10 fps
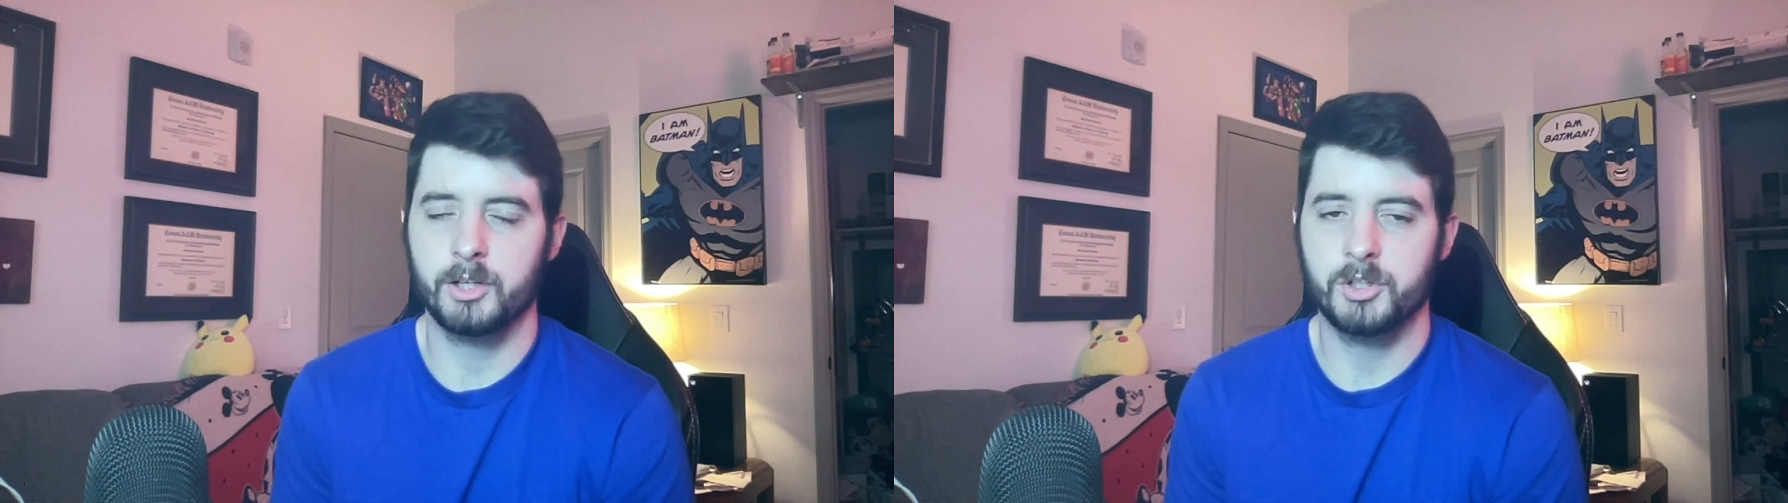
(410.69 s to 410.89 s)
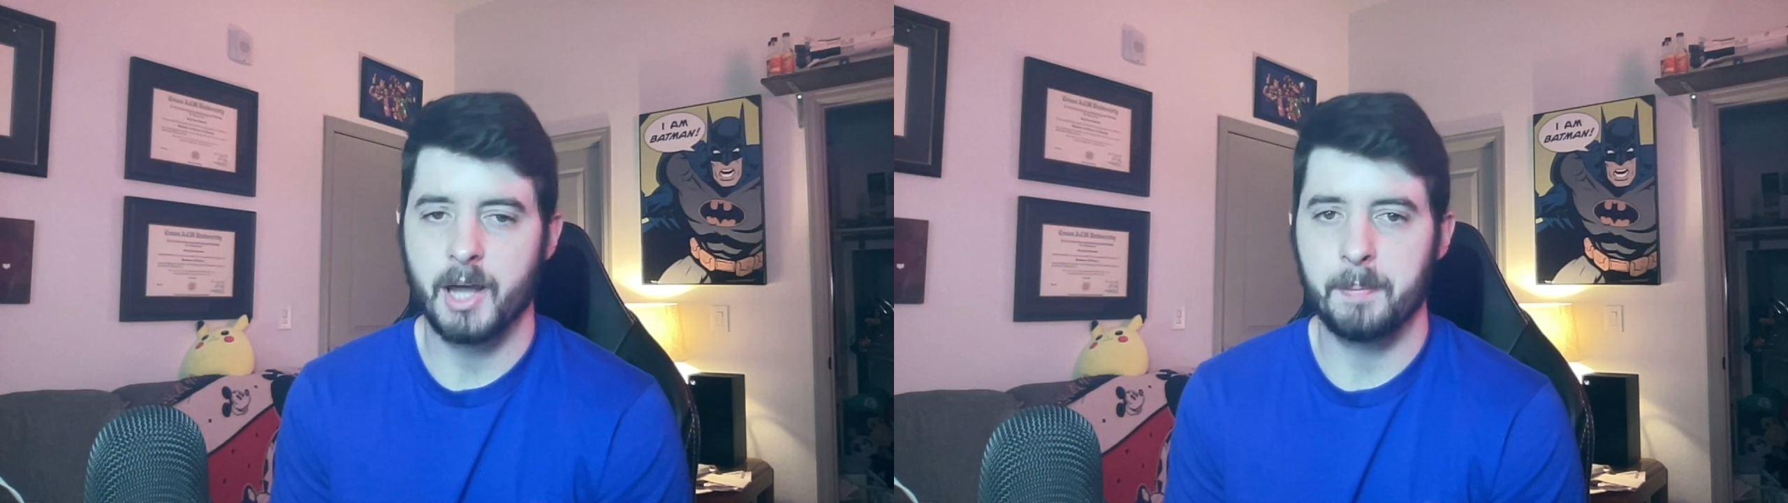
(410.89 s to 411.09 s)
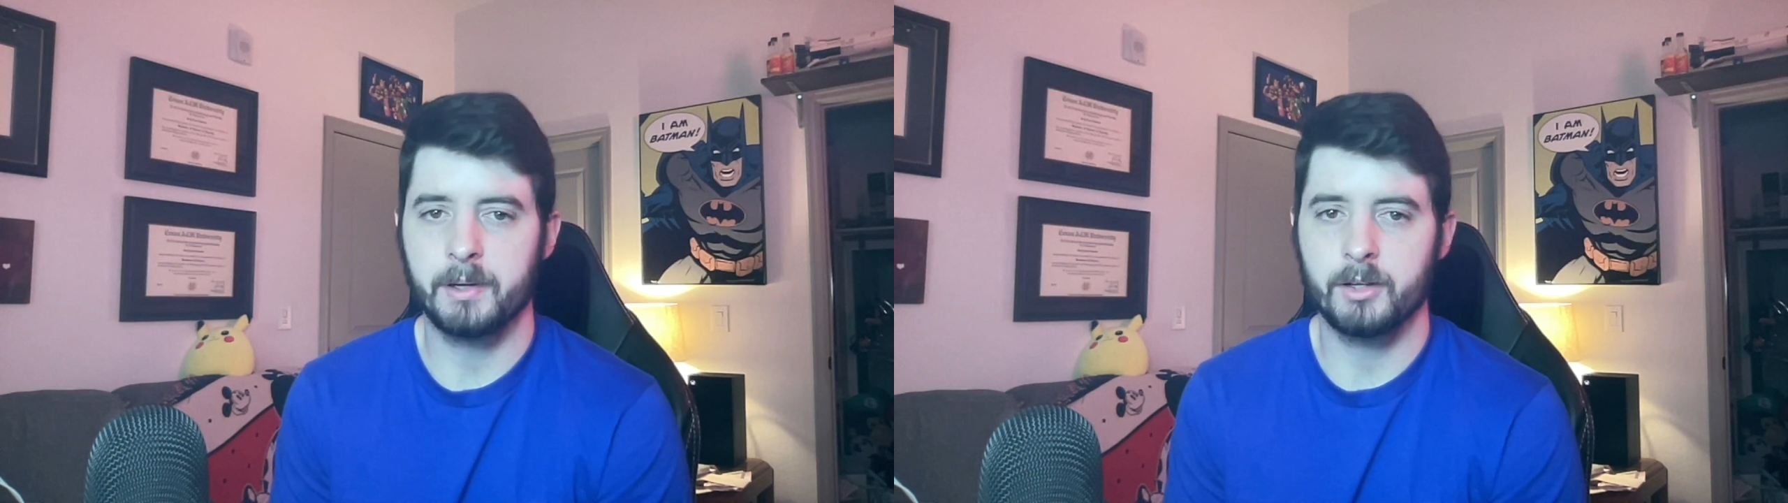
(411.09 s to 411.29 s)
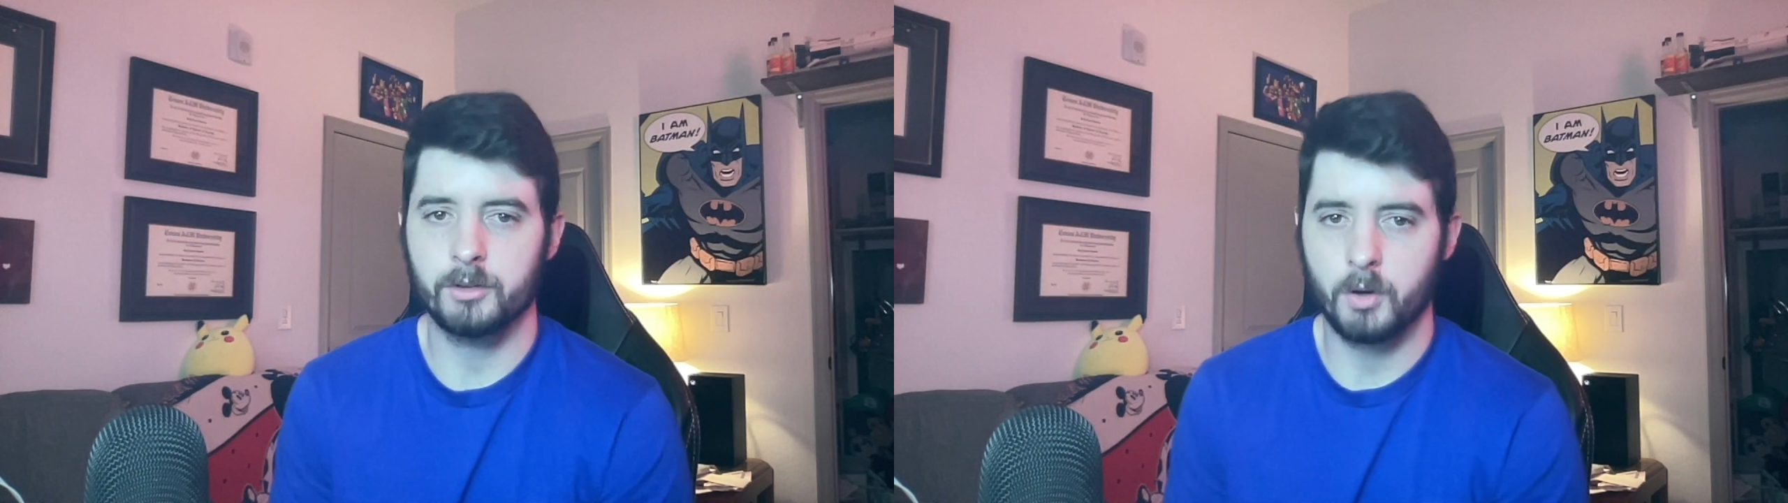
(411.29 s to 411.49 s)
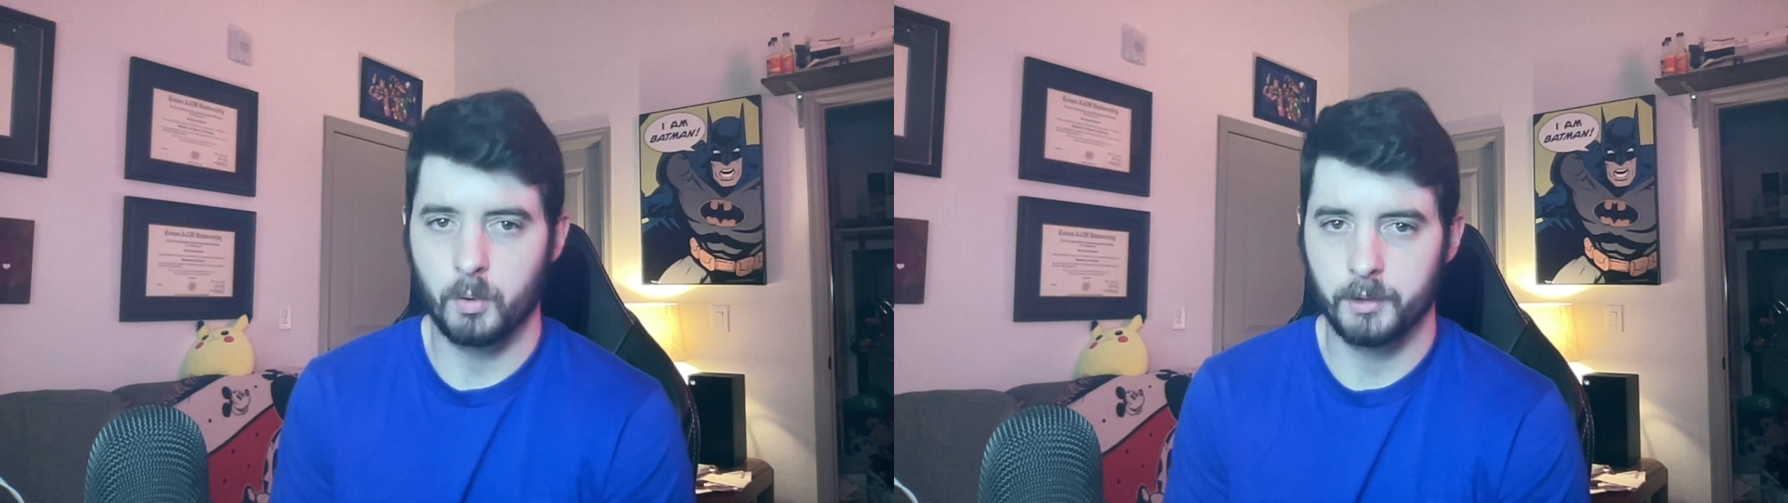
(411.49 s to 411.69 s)

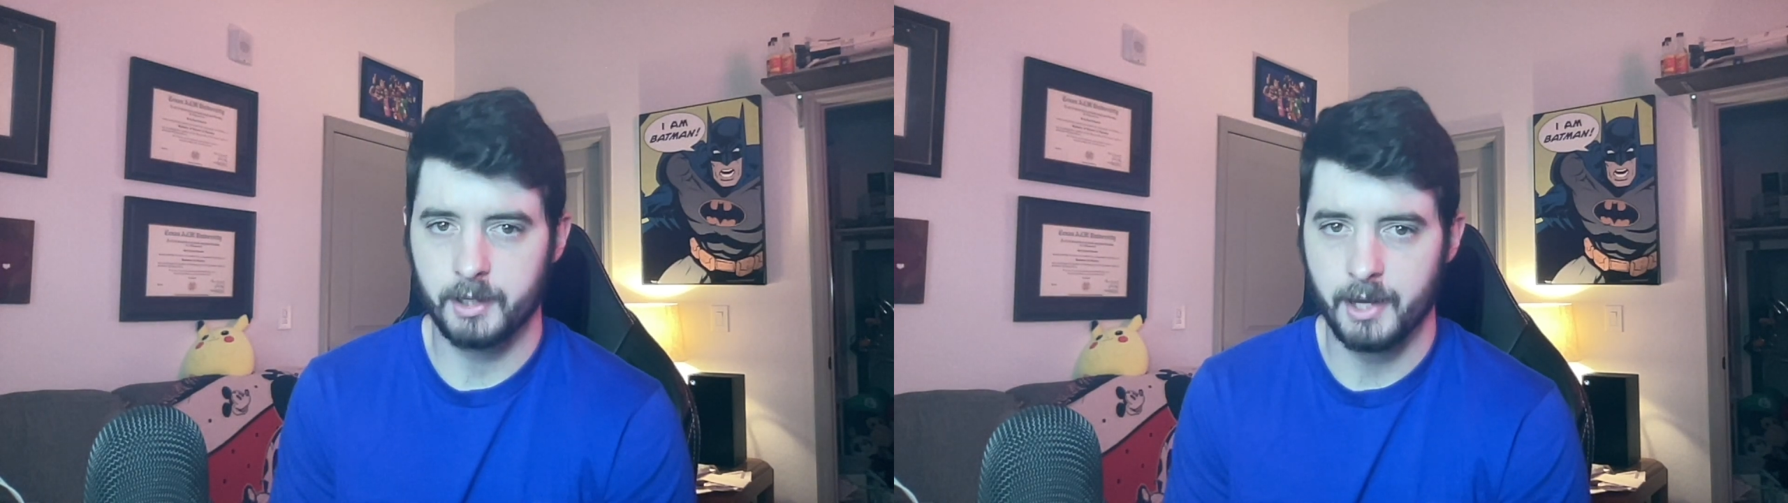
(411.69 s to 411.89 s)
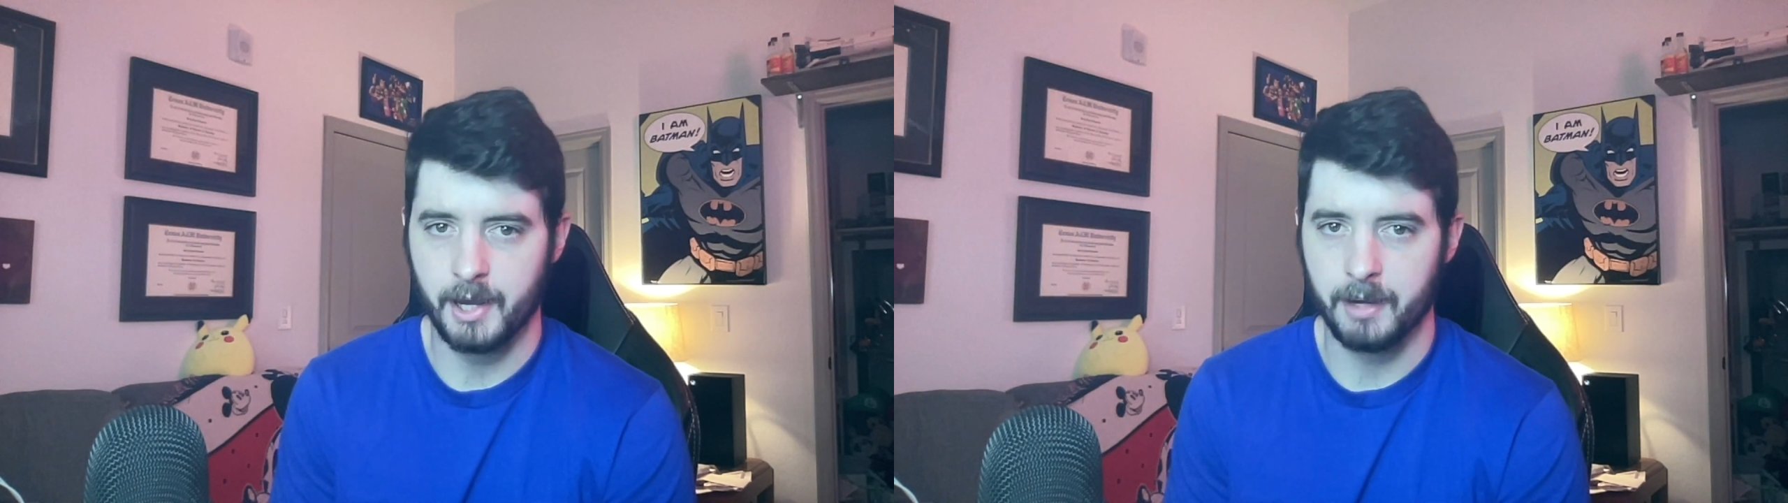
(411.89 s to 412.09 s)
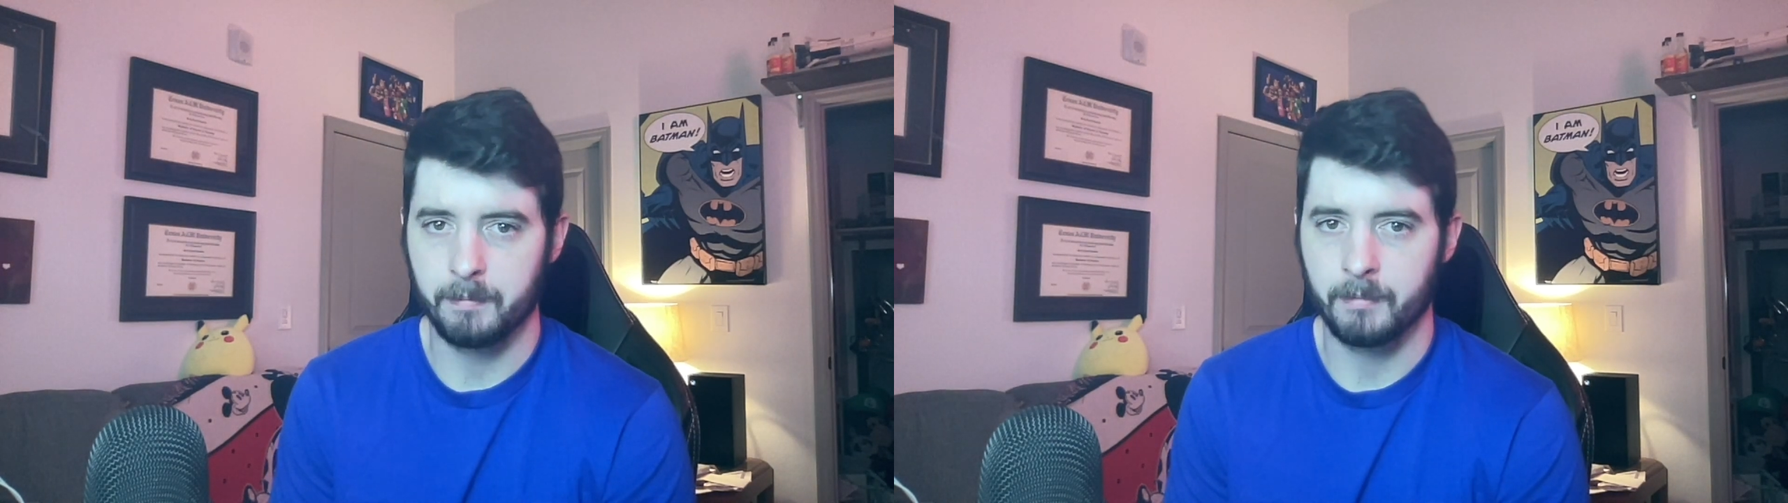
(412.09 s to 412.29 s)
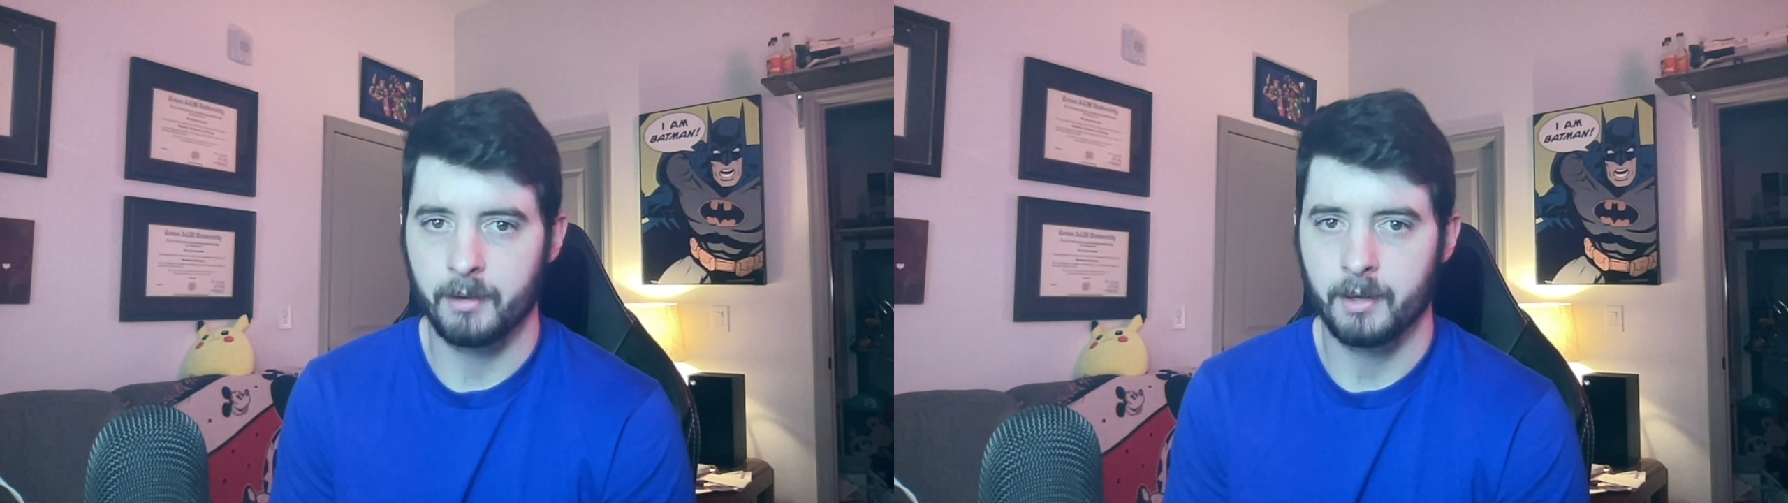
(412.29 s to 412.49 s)
Japanese-only game